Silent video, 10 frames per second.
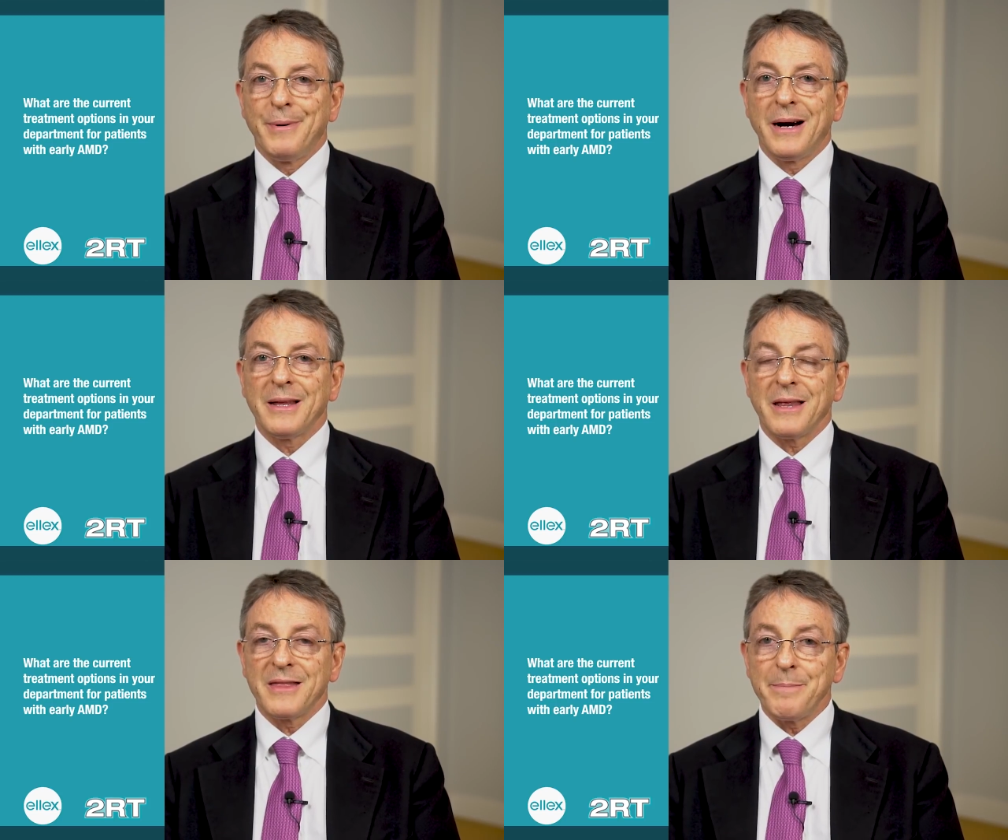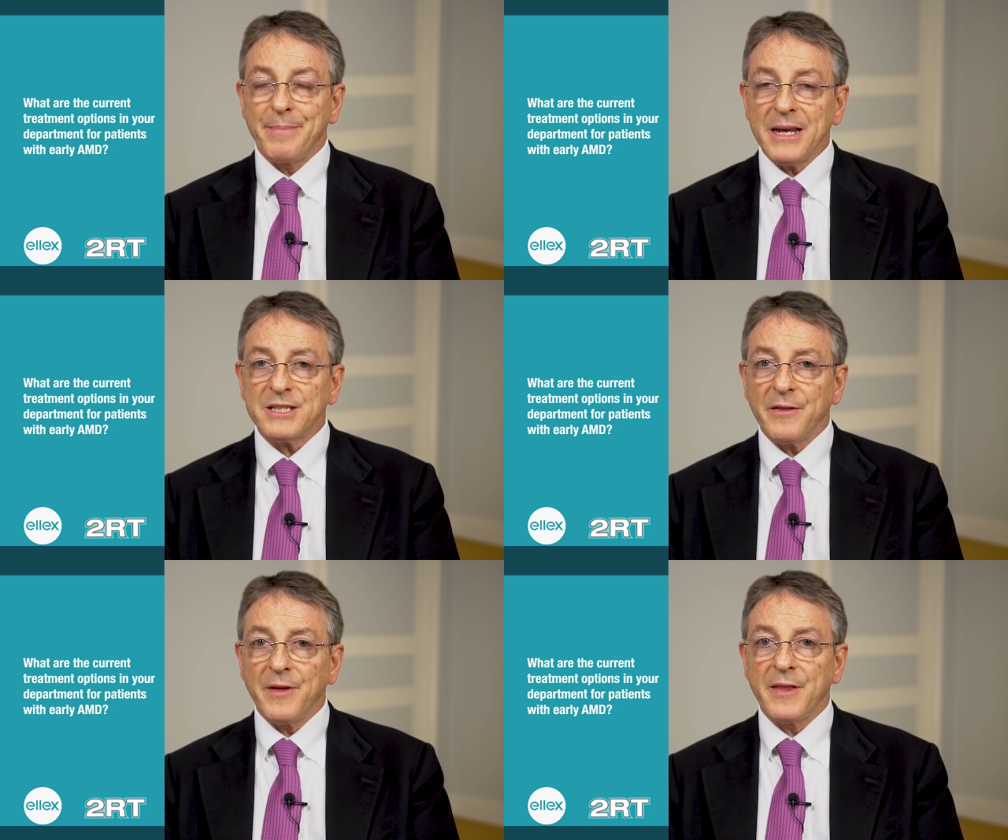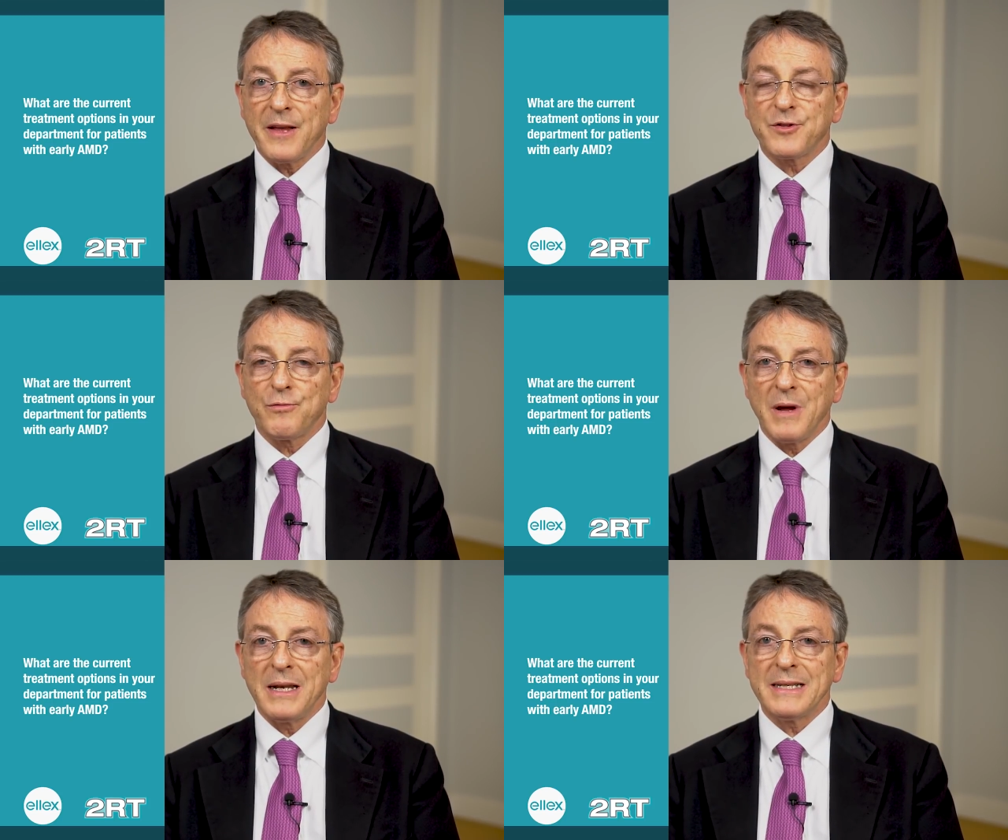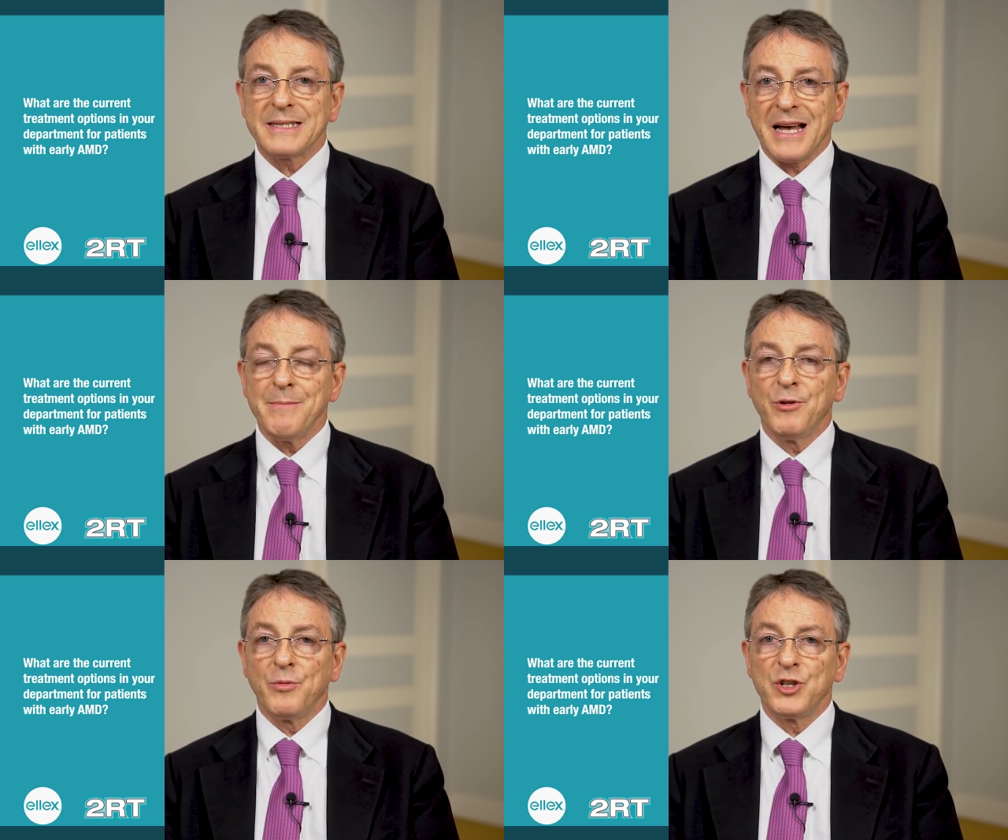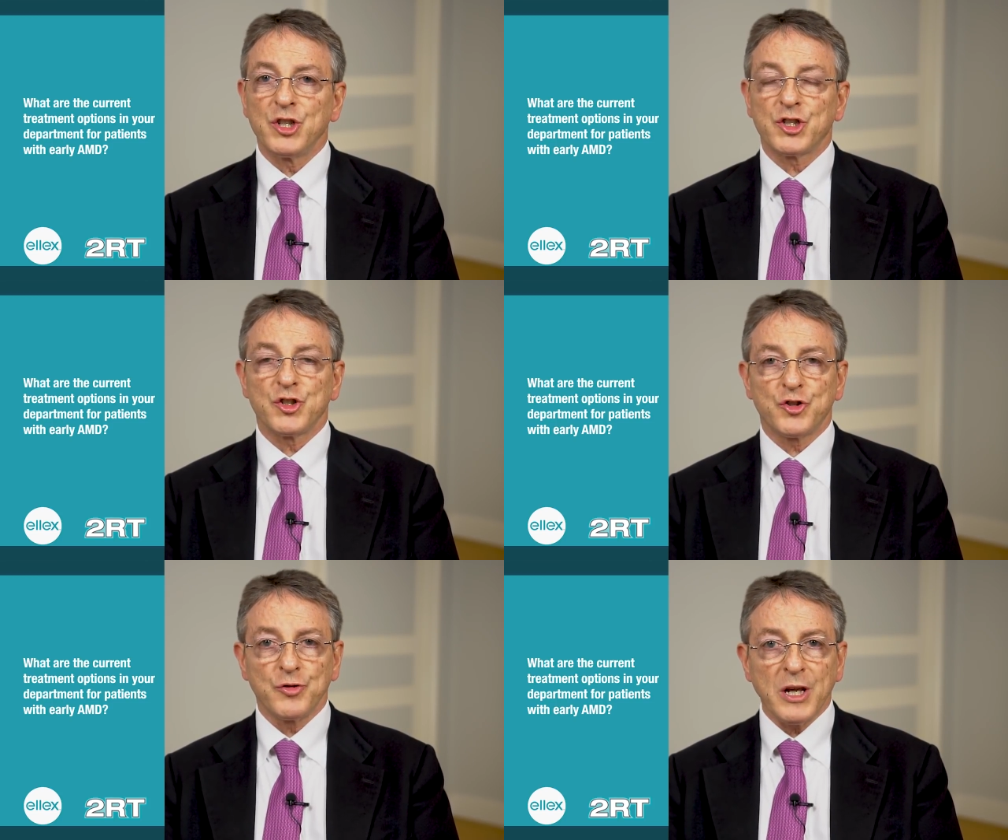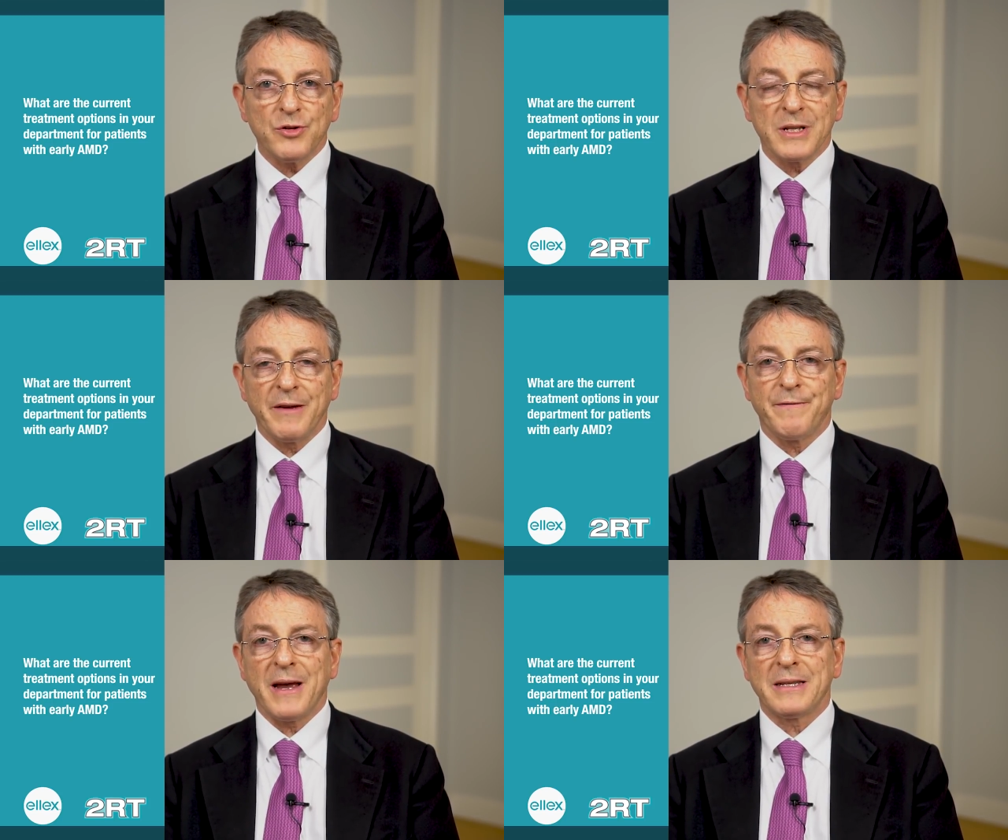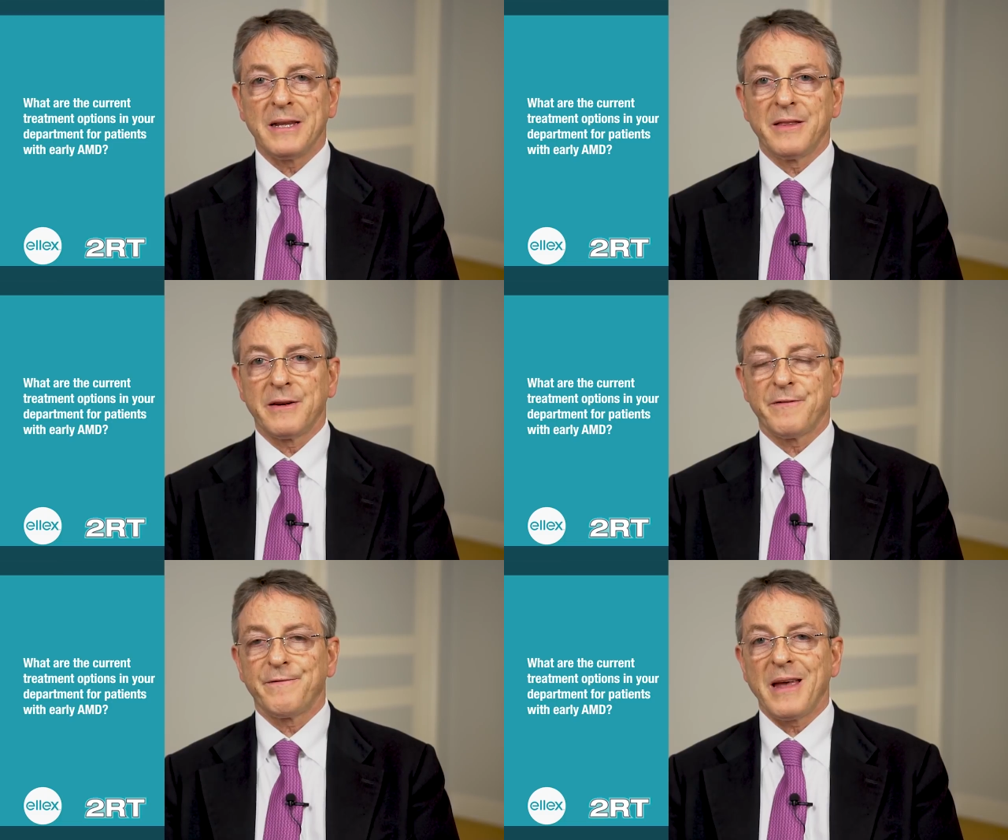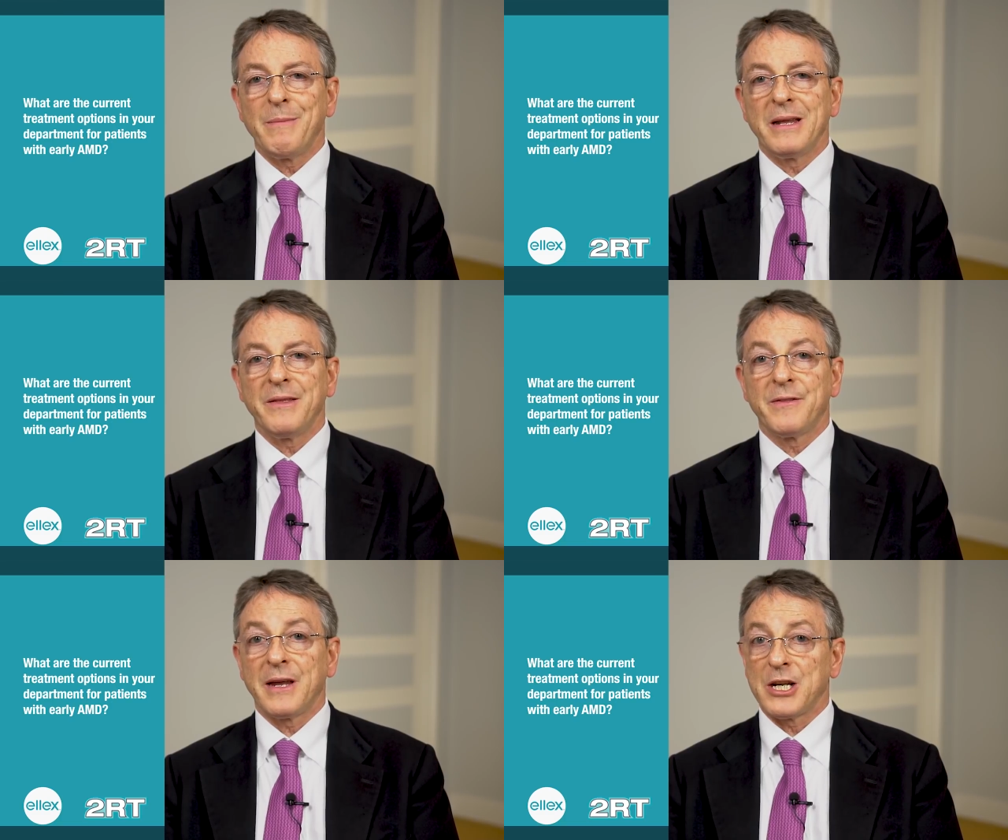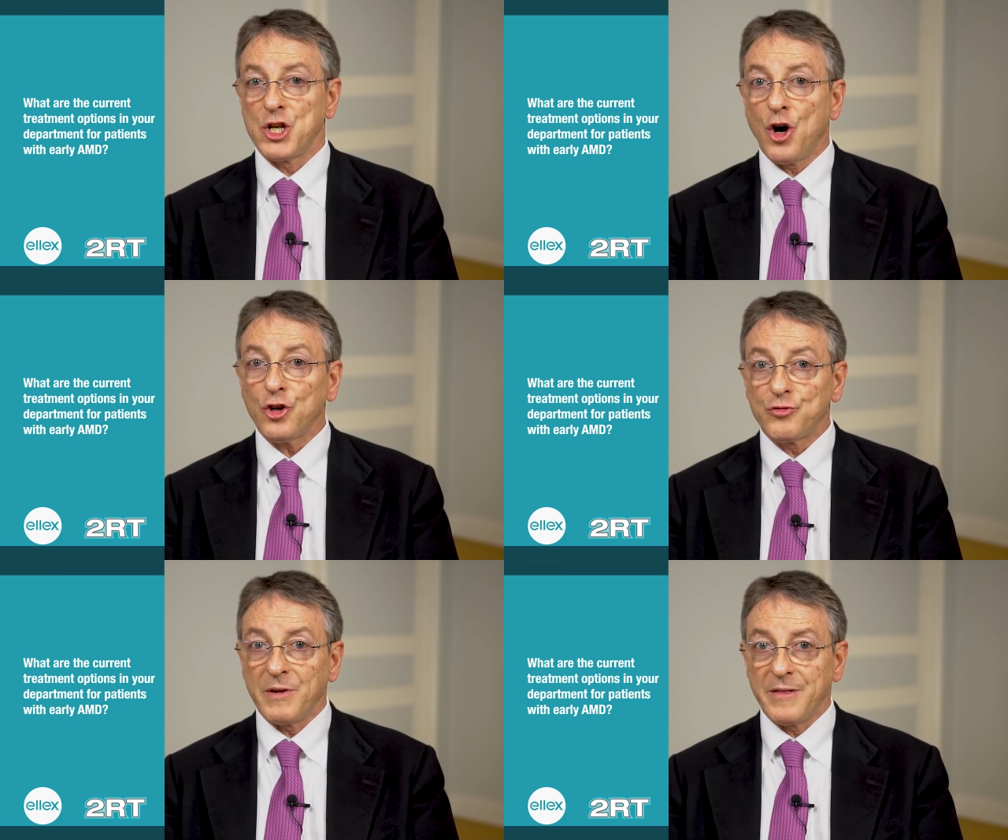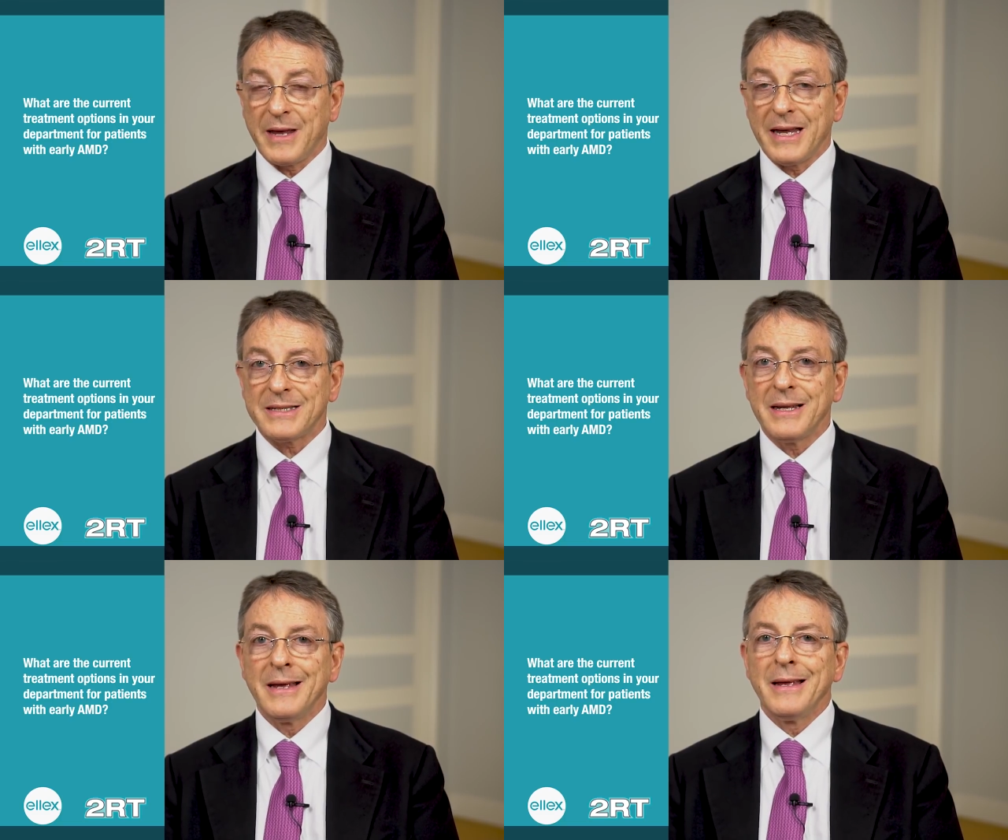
But the patient that has already somebody which is seriously affecting their family, they are not doing that.